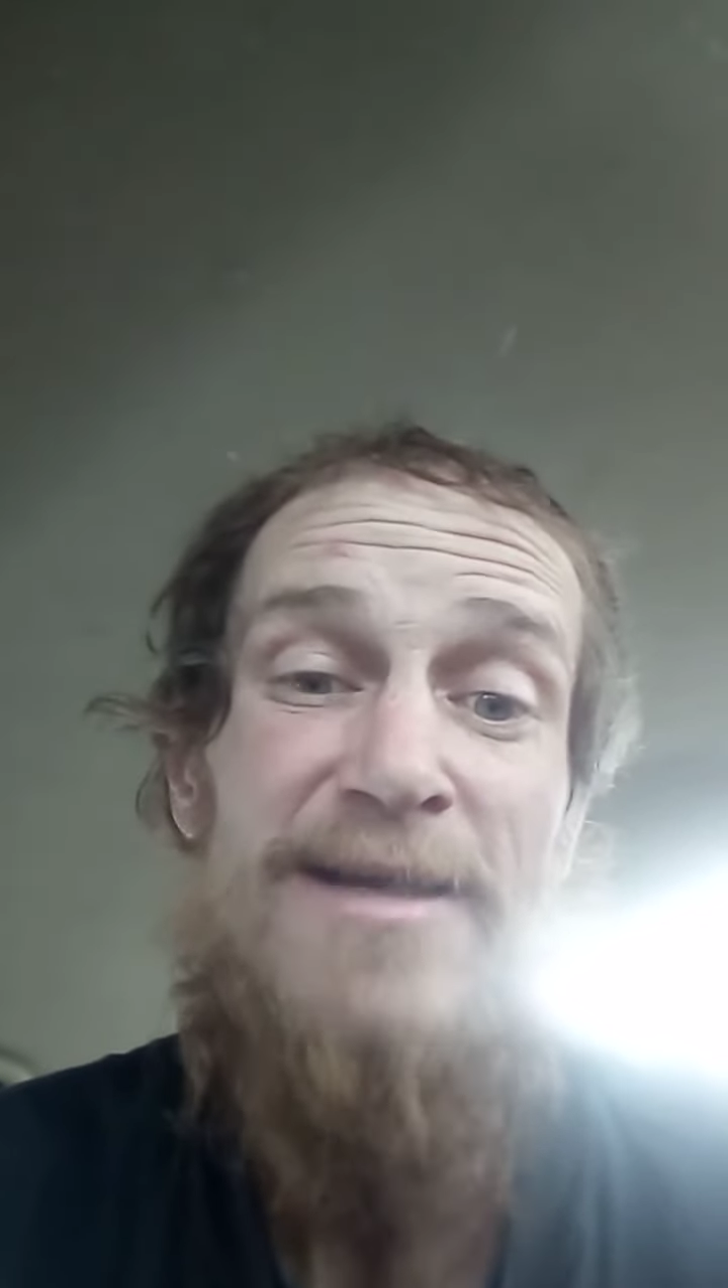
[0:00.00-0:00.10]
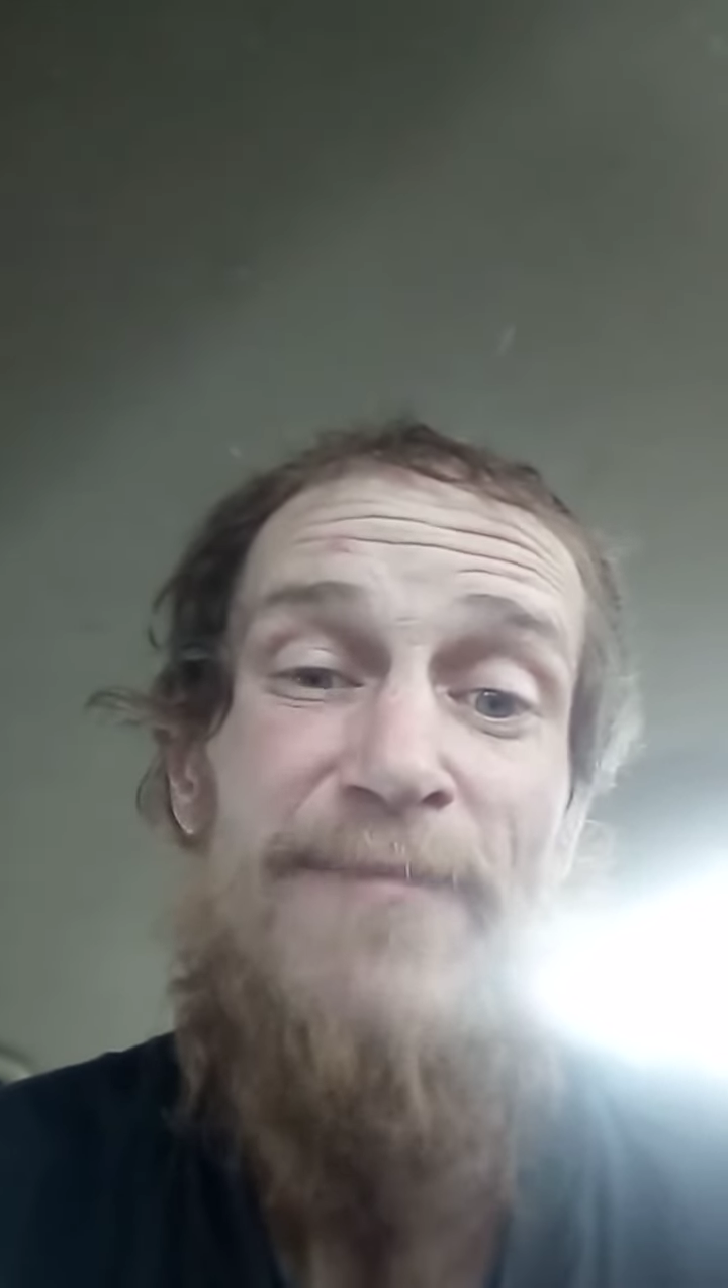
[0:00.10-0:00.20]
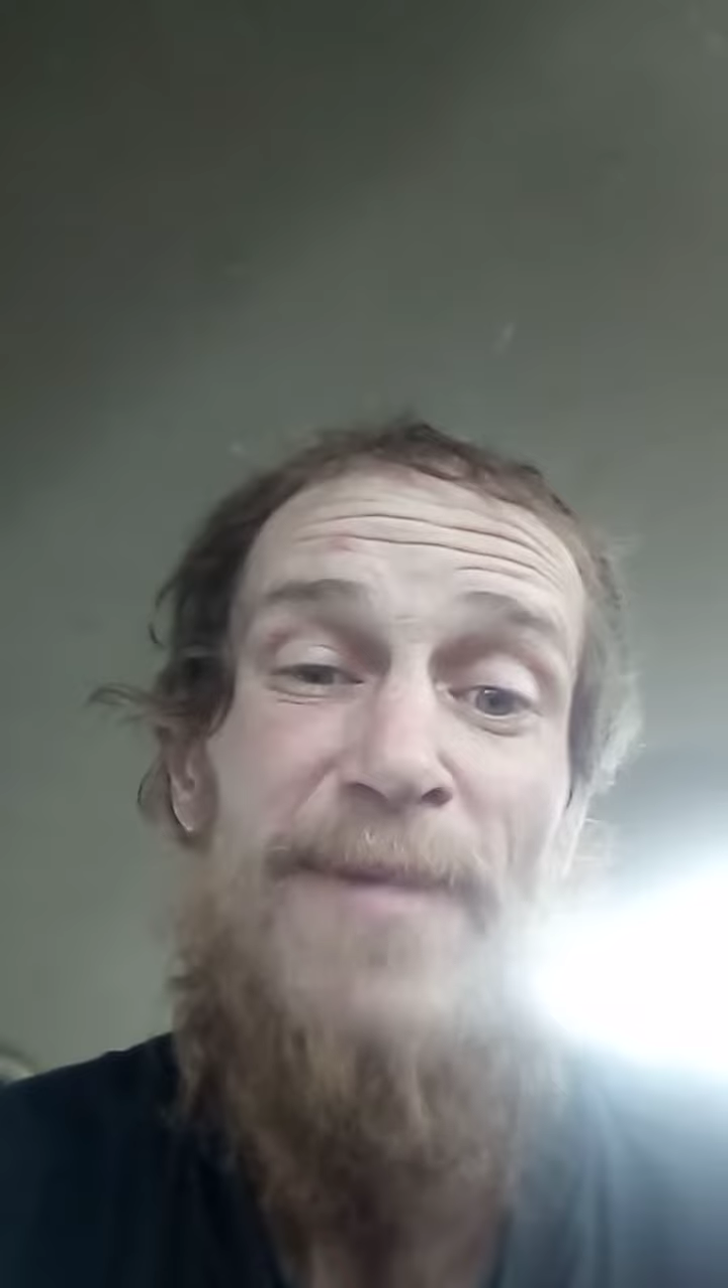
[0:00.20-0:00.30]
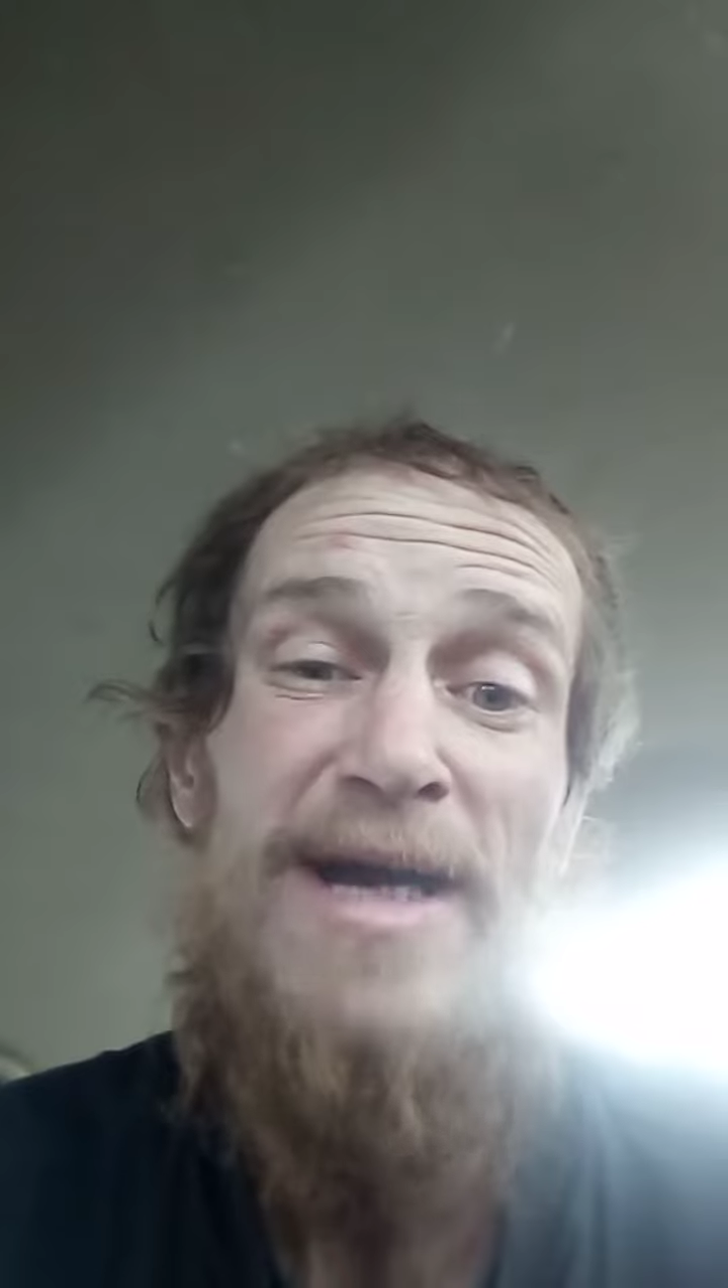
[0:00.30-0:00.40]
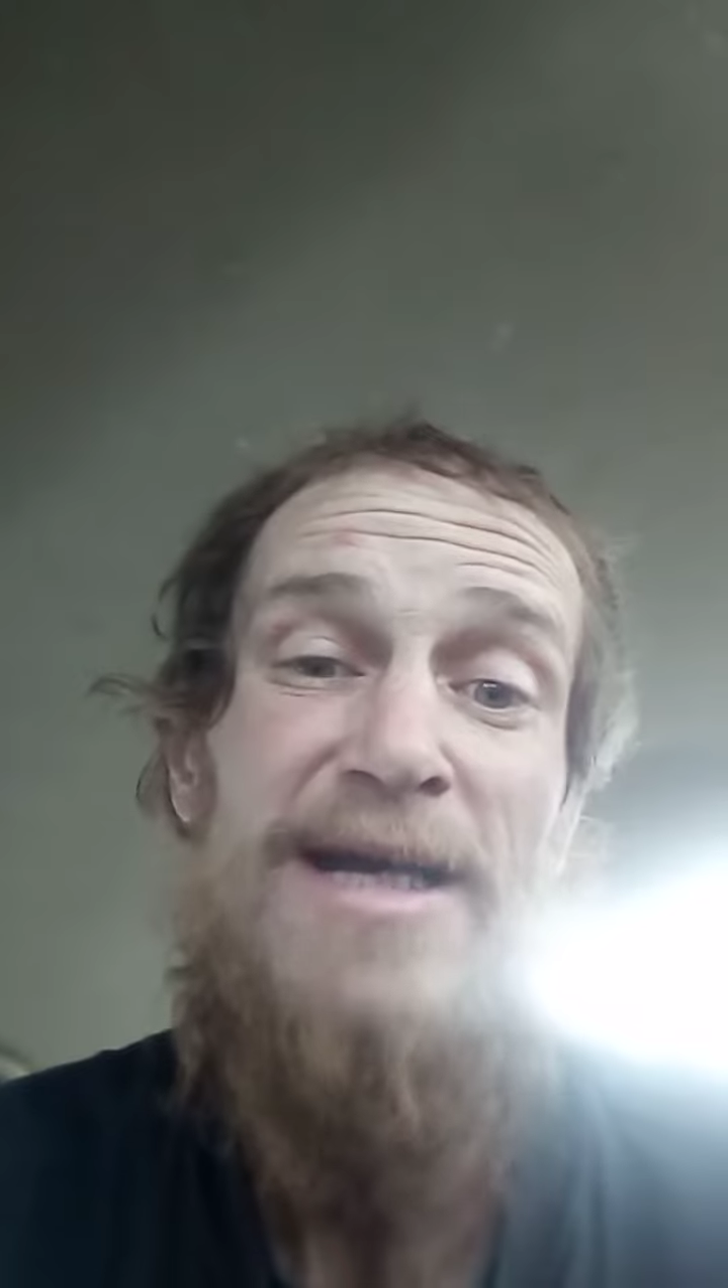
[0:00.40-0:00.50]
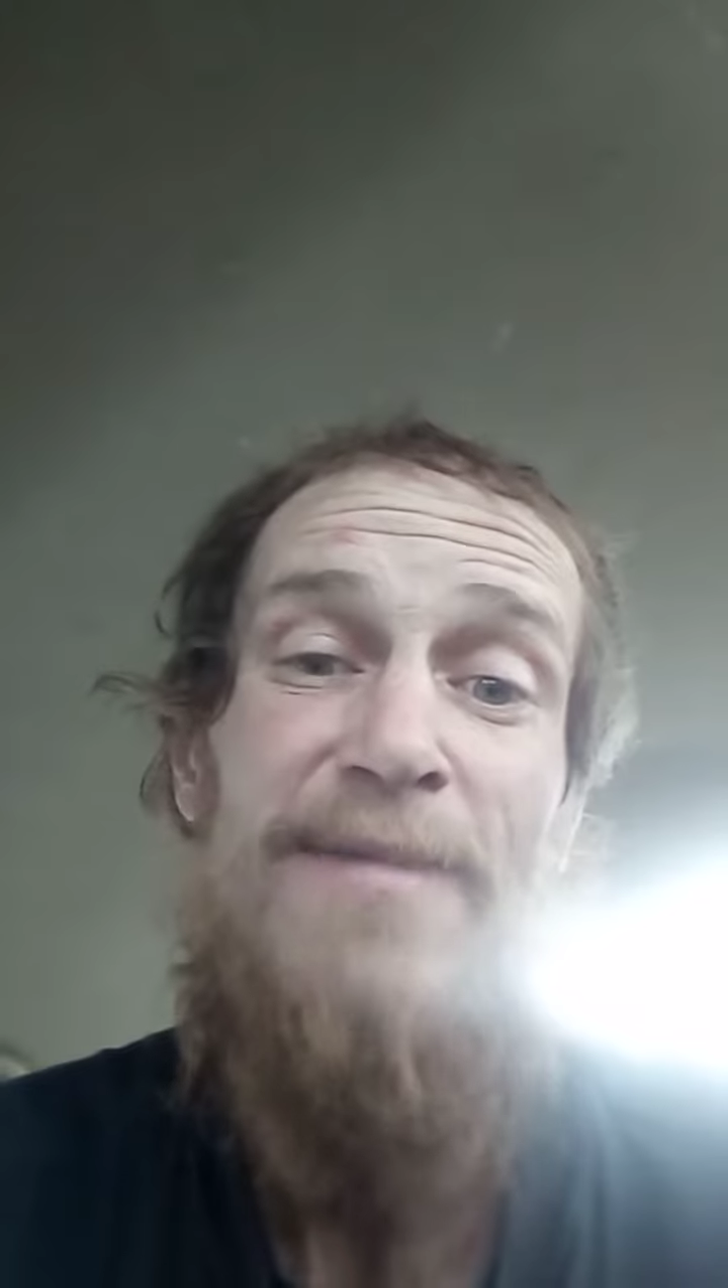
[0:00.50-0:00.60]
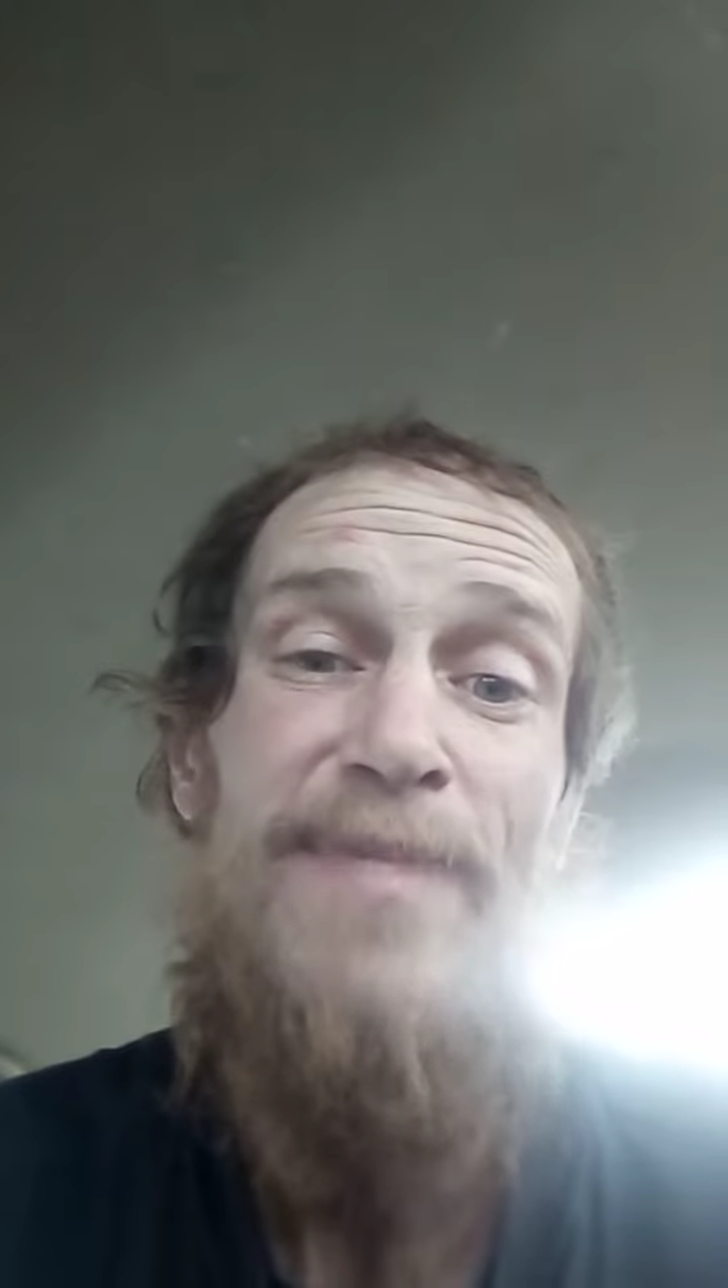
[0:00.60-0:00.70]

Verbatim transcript: of fucking the